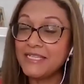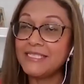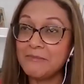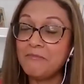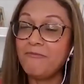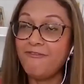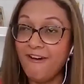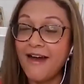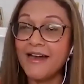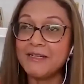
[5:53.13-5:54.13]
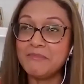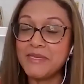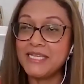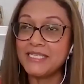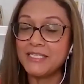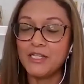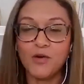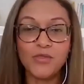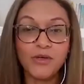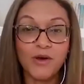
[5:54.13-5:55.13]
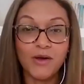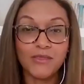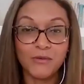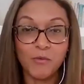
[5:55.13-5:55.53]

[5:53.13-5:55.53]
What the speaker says: seemed fine because, the